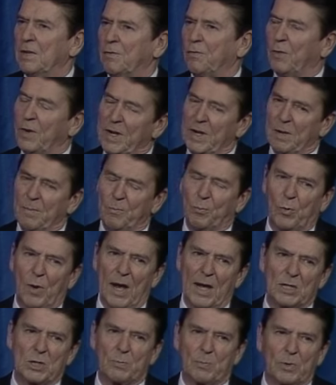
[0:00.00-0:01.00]
Freedom
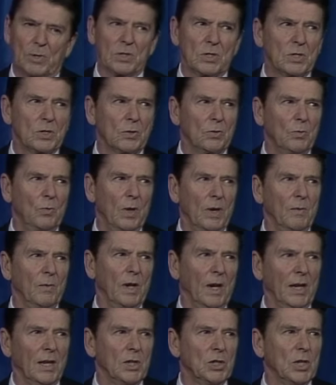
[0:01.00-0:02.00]
prospers when
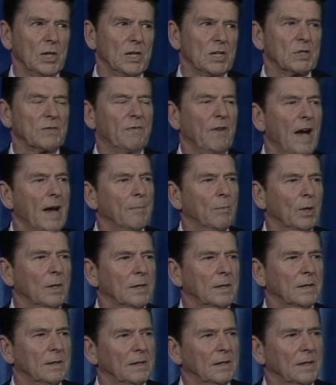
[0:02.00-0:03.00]
religion is
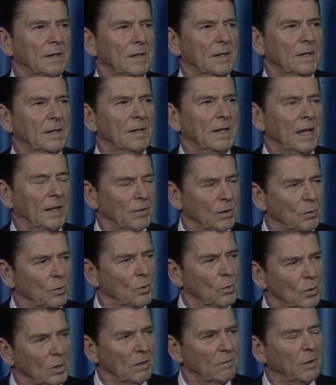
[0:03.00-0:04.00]
vibrant and the
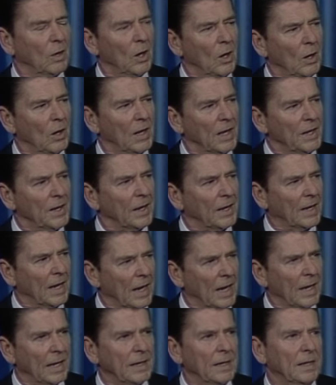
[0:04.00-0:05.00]
rule of law under
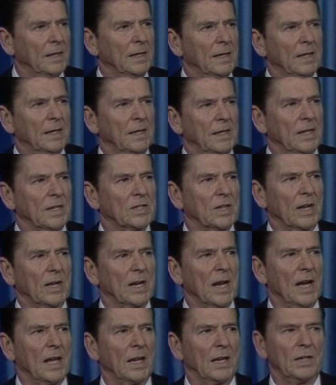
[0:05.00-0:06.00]
God is
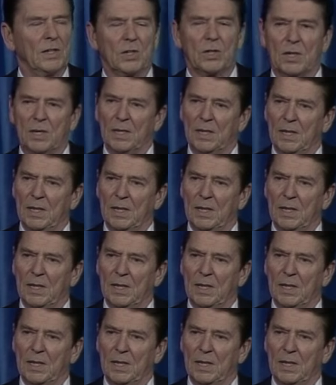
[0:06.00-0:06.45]
acknowledged.